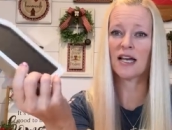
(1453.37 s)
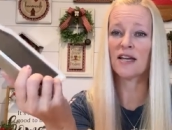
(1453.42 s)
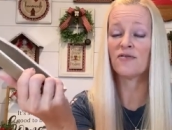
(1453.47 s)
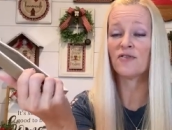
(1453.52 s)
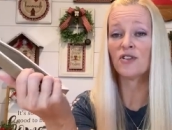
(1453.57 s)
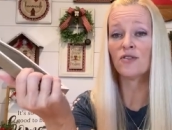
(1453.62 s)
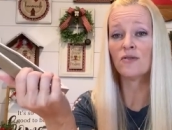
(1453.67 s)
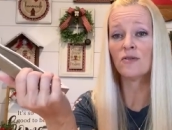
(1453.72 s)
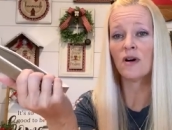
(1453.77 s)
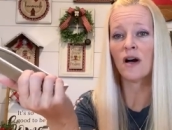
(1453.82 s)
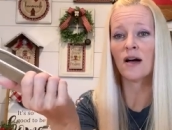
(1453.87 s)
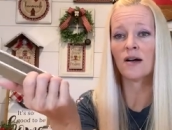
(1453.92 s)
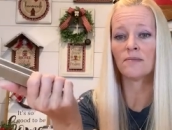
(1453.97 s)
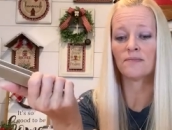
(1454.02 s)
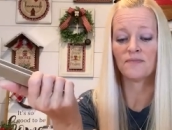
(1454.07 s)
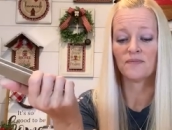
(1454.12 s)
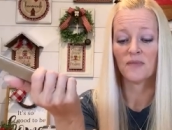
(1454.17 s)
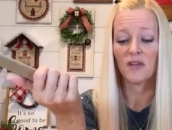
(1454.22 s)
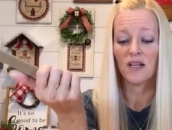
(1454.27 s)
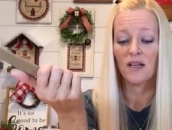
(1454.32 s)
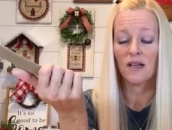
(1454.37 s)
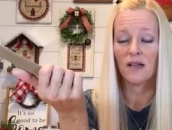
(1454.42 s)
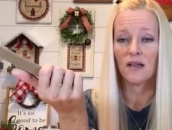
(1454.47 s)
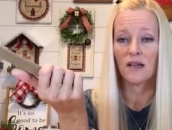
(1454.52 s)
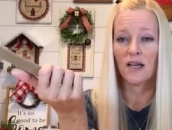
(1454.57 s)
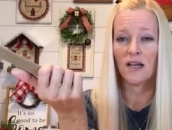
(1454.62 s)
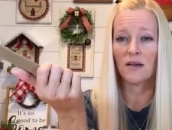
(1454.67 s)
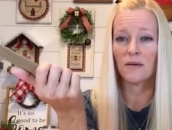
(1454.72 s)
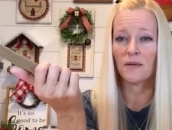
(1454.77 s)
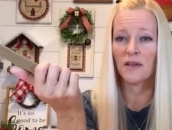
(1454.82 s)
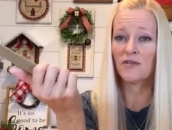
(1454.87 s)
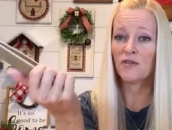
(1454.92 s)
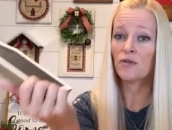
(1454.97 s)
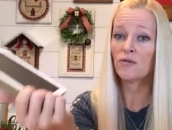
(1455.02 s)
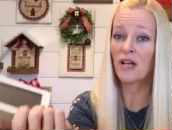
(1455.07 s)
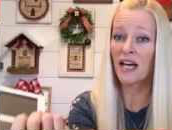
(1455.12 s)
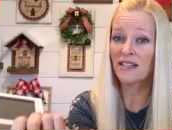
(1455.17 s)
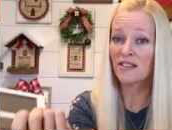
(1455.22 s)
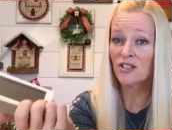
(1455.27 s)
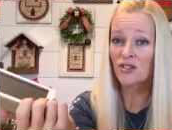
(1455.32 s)
If you, um, if you
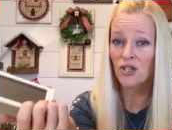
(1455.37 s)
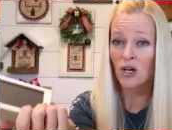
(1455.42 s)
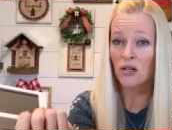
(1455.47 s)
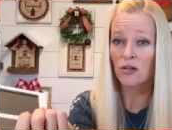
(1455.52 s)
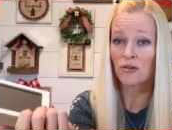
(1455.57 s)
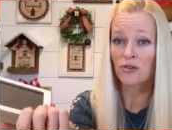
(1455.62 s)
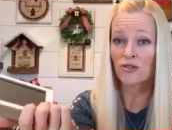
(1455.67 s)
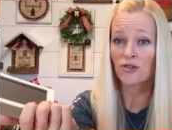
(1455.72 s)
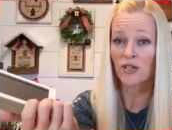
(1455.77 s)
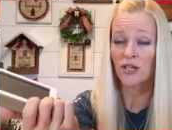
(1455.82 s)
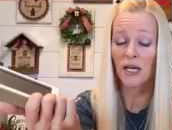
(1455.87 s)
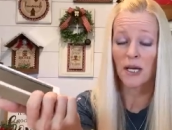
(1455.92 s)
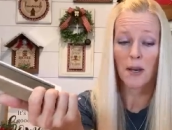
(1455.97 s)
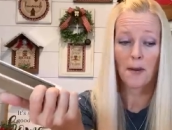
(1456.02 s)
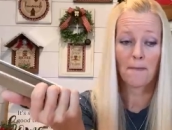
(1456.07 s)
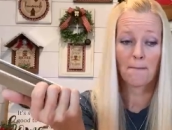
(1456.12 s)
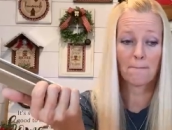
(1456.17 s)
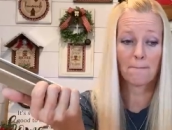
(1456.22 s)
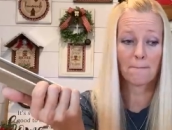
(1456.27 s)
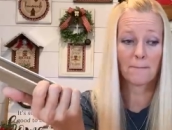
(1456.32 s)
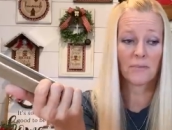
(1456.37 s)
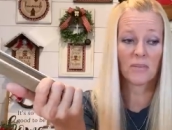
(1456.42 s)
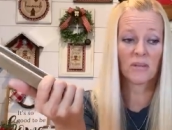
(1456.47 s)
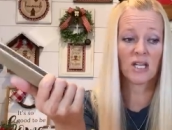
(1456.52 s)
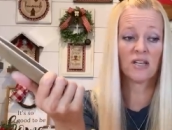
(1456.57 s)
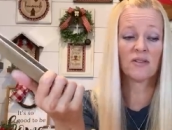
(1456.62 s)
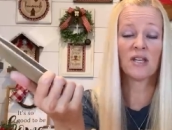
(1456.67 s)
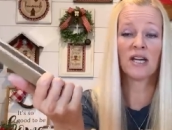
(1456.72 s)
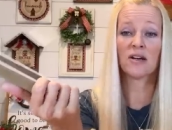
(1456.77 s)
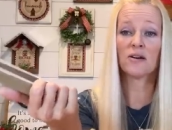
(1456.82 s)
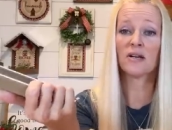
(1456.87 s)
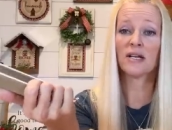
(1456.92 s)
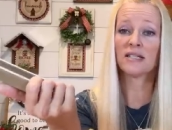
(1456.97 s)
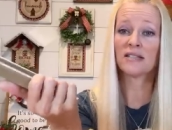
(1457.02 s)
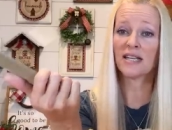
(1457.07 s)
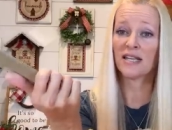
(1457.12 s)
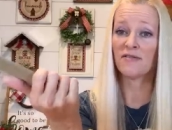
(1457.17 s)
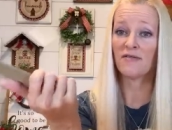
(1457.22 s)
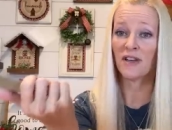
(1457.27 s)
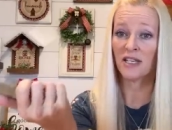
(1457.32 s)
like the Dollar Tree, there
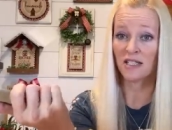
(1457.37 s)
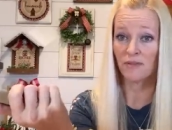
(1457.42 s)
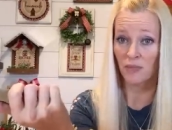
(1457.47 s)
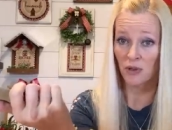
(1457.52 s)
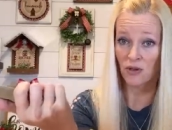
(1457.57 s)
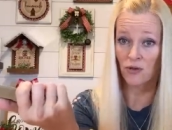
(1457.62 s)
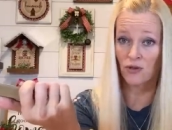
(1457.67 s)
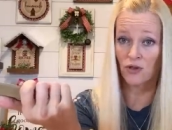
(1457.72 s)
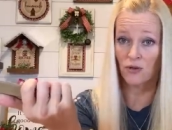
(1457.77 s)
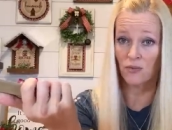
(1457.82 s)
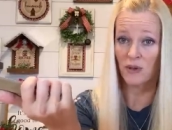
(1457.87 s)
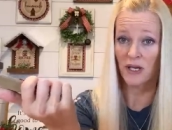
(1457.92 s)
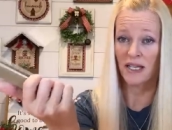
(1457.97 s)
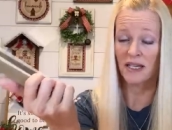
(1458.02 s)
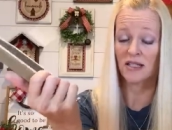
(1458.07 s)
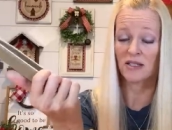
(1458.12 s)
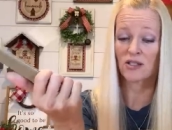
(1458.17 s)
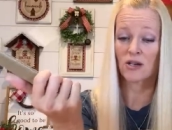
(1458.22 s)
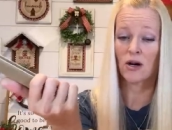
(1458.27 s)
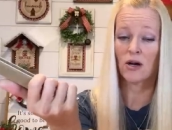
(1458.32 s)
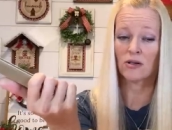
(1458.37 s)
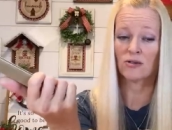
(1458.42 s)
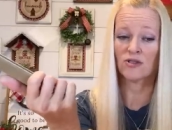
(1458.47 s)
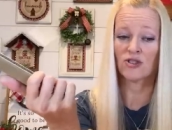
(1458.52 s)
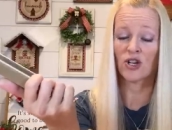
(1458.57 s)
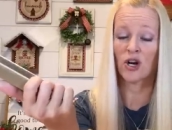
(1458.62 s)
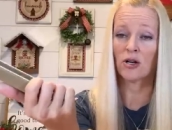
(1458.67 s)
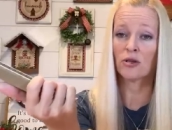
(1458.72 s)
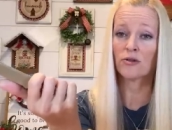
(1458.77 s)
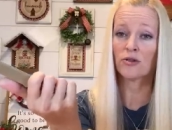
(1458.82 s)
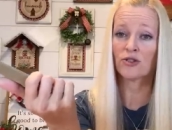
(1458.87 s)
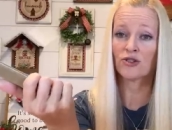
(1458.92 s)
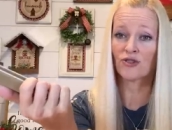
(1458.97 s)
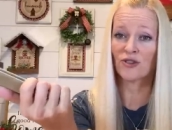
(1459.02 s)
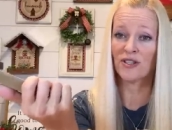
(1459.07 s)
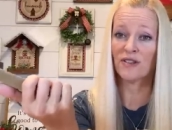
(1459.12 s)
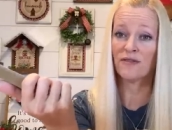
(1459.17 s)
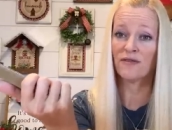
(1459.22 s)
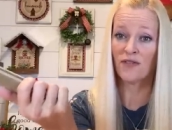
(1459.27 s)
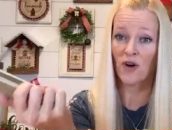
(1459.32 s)
is a Facebook group and it's called Dollar
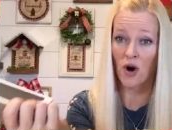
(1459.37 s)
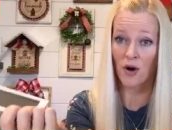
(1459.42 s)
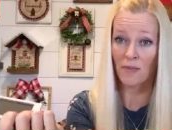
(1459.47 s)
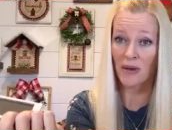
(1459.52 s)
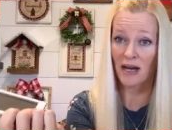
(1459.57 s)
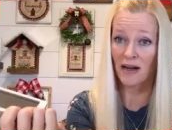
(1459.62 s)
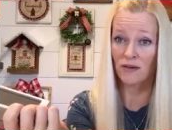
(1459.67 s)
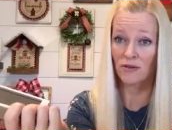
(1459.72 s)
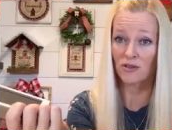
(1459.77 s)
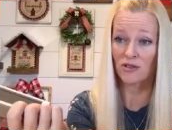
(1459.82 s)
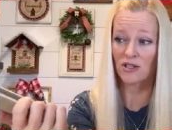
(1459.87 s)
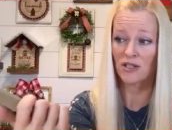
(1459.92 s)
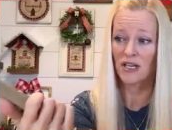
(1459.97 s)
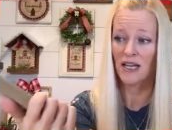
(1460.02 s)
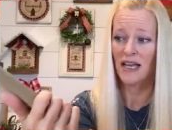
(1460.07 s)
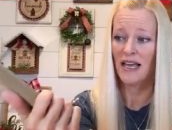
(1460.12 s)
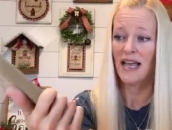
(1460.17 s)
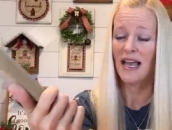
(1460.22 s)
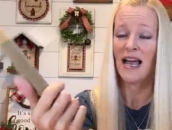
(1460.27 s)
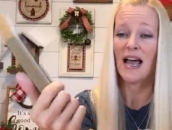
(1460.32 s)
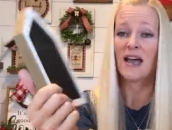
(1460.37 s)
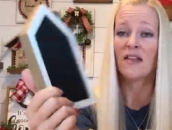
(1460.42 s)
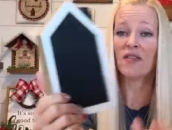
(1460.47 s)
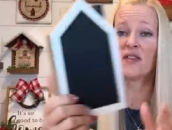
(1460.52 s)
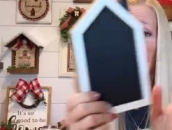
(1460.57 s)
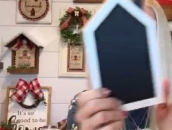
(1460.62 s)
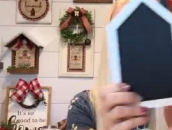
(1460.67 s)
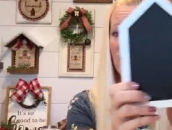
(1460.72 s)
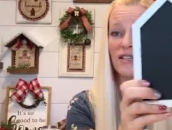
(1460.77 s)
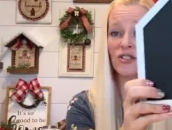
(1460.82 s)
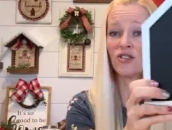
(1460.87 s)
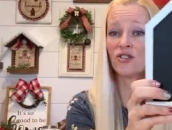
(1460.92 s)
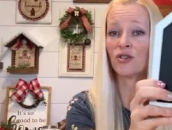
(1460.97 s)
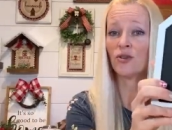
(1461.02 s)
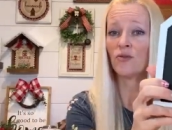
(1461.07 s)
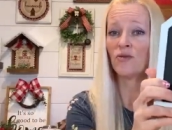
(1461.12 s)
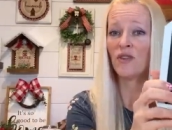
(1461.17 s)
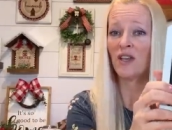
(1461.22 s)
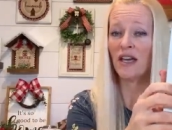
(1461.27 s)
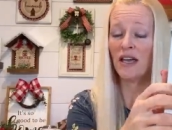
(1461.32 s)
Tree Farmhouse. And they,
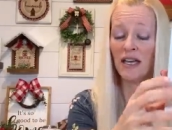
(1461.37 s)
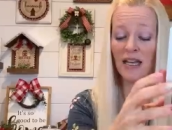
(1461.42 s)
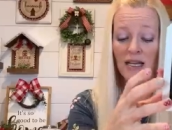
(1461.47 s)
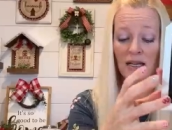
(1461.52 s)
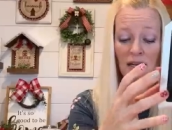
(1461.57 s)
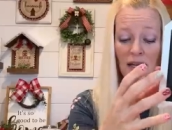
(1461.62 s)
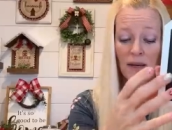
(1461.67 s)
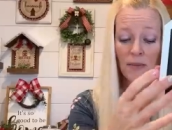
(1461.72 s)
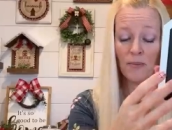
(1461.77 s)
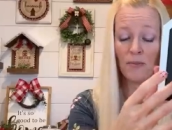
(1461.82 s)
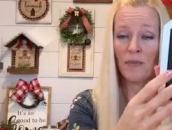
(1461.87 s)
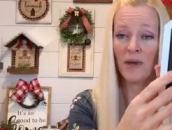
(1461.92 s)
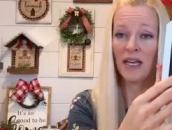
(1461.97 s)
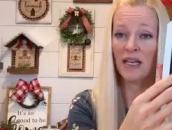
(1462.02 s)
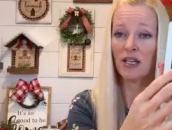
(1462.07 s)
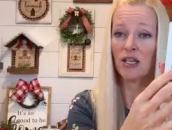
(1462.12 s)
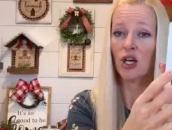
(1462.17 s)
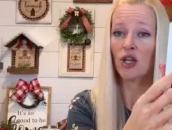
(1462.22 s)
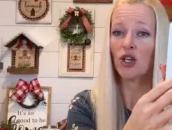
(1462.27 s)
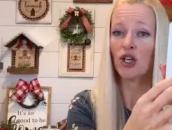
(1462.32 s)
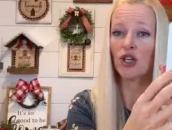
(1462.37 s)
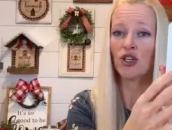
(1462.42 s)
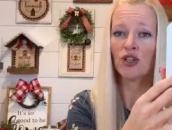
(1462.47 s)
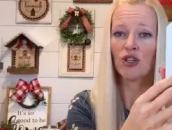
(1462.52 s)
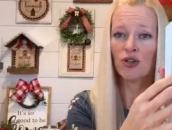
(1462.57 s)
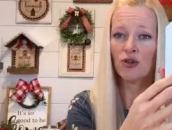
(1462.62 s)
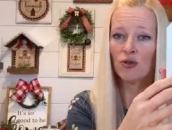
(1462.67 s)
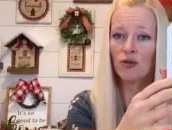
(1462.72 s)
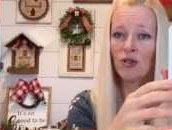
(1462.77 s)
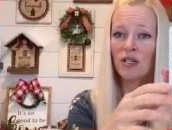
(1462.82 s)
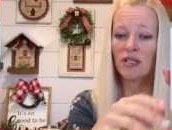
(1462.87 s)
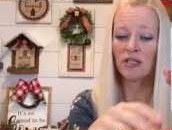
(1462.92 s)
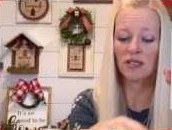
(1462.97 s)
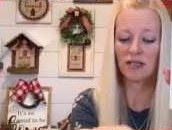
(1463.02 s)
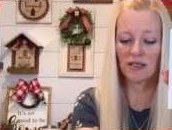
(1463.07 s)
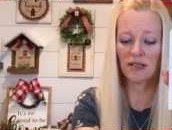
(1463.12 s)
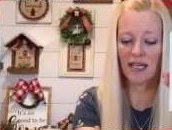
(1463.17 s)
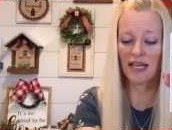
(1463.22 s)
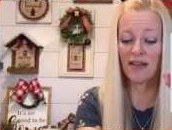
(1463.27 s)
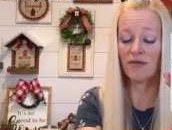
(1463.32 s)
so they make the
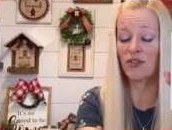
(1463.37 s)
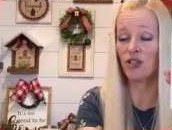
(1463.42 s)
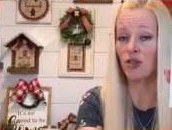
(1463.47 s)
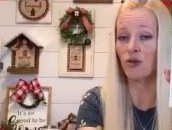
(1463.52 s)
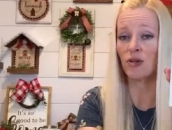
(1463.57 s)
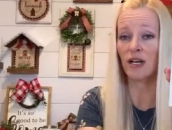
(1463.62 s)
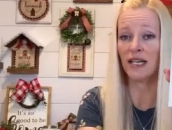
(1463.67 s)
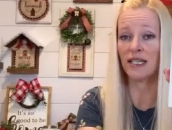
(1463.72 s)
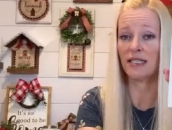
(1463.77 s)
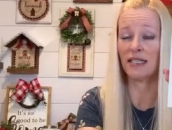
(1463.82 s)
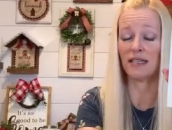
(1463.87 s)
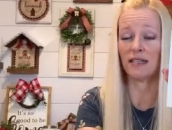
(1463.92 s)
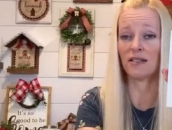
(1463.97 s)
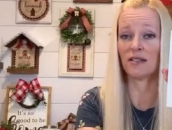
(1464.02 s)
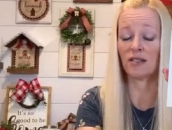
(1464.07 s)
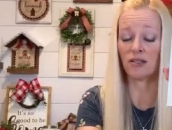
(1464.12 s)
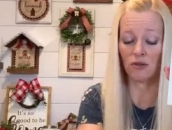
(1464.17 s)
cutest, they have cute ideas.